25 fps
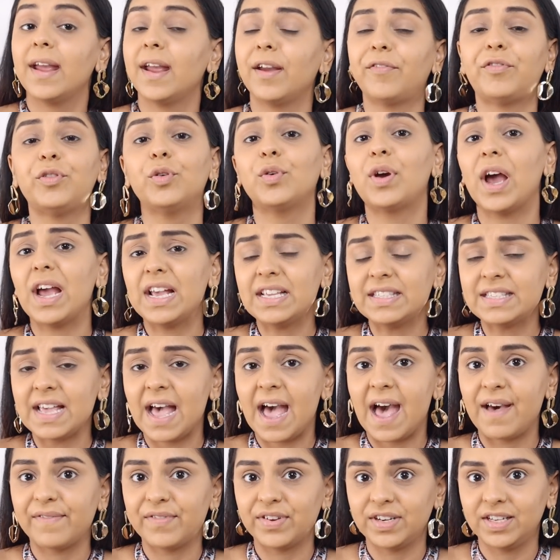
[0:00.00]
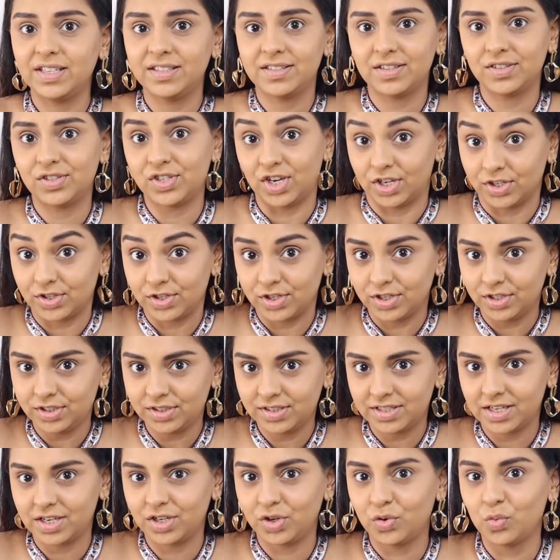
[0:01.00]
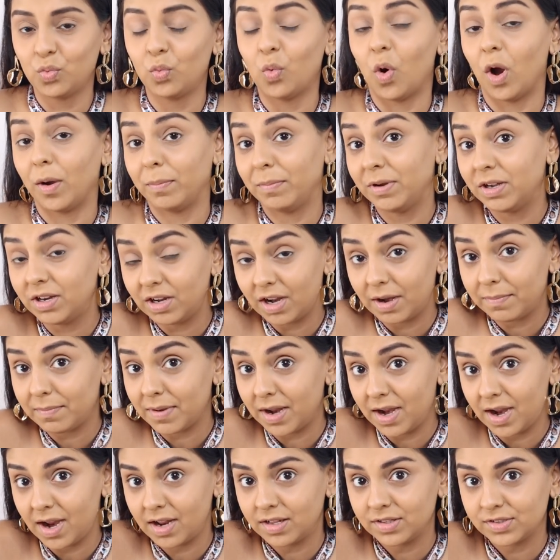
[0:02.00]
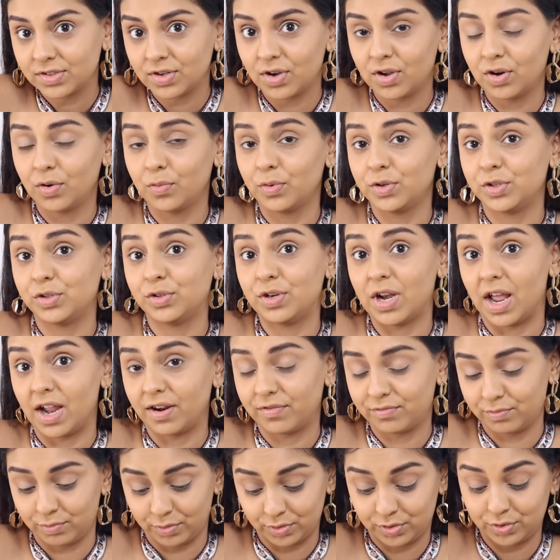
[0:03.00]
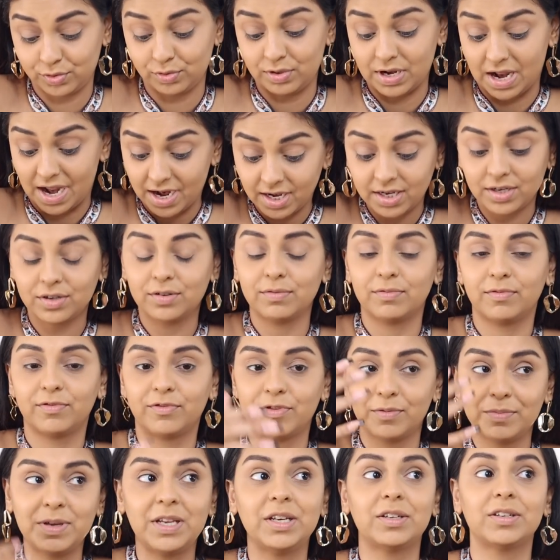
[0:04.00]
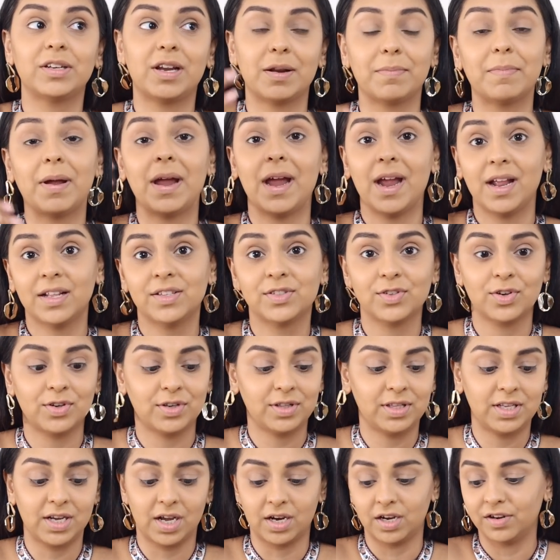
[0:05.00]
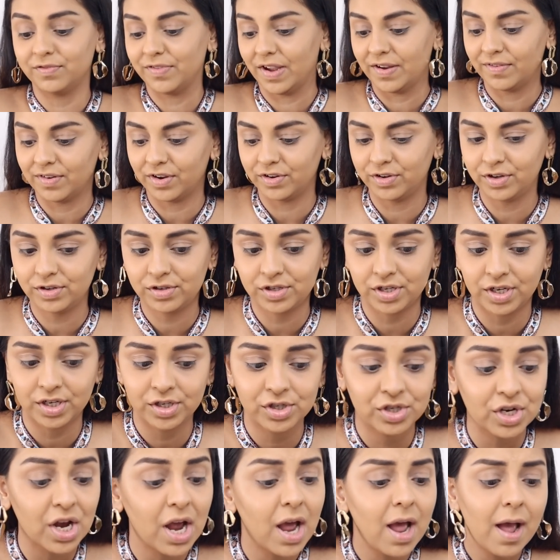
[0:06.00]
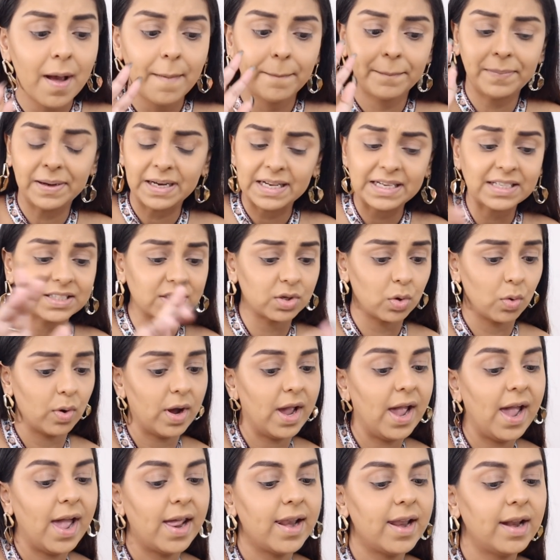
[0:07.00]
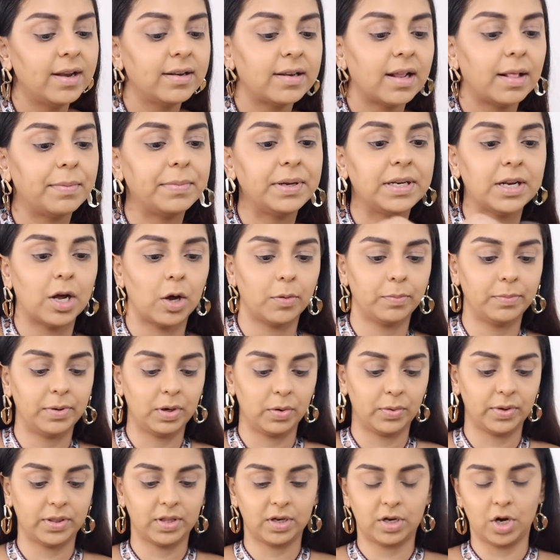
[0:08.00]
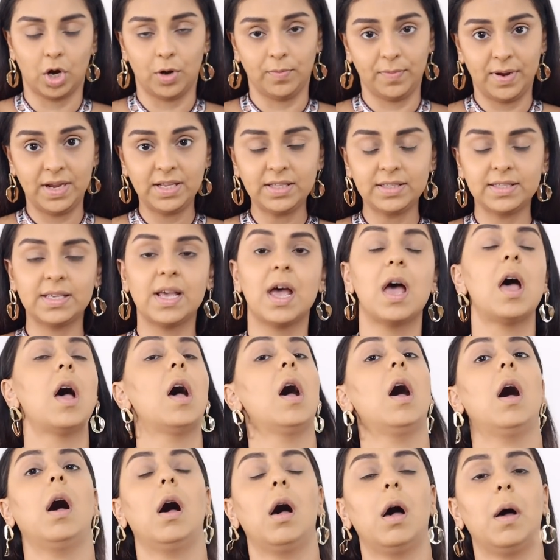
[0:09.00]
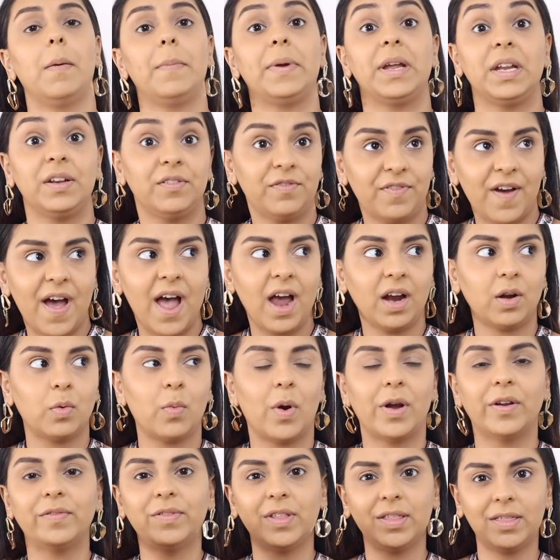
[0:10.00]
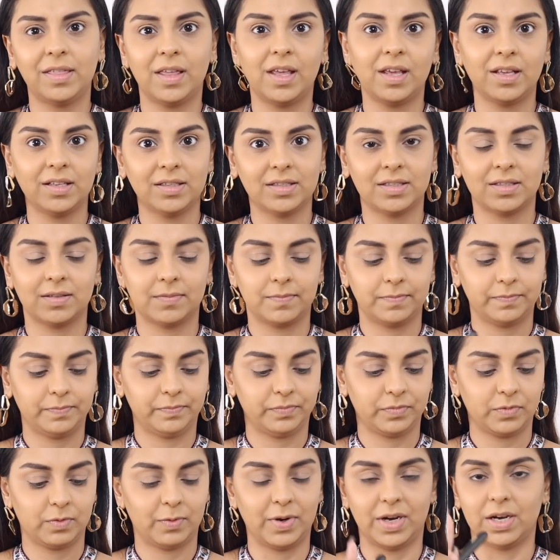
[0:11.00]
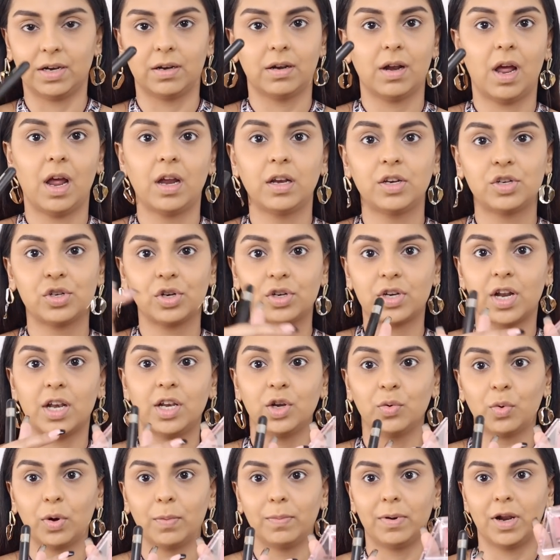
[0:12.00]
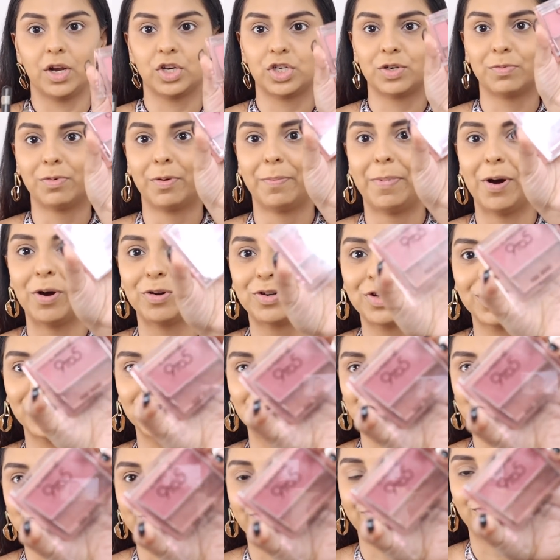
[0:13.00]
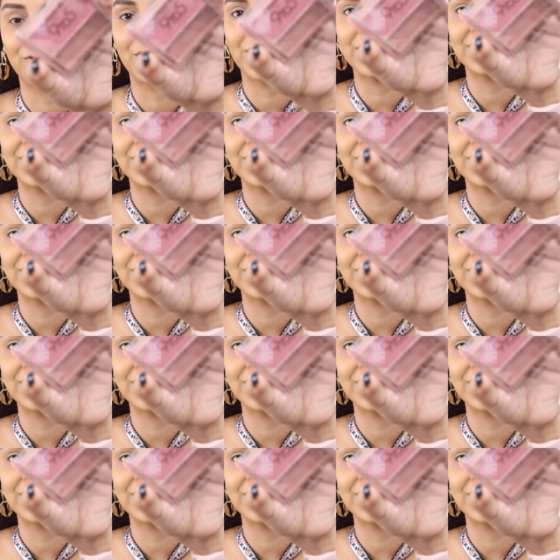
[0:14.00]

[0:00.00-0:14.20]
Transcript: If you guys have any suggestions that you want me to get my hands on, or what you'd like for me to get my hands on in the under 500 range, please go ahead and tell me down below in the comments. In fact, one of the things, wait, I should tell you what blush I'm about to use before